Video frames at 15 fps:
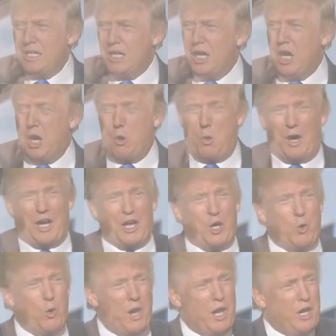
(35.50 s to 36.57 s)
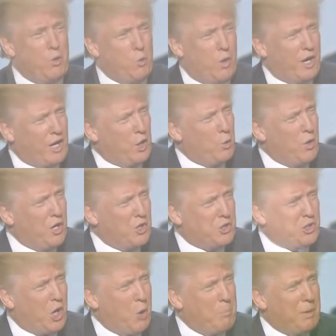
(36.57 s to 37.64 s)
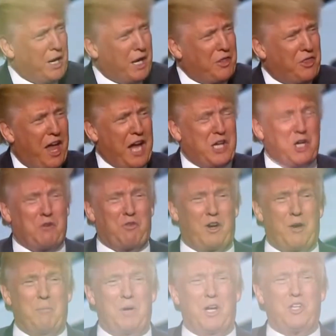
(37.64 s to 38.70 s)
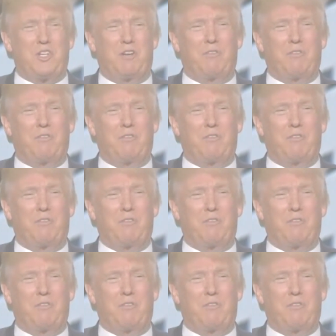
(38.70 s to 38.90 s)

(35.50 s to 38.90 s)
even if they deny it, neglect economic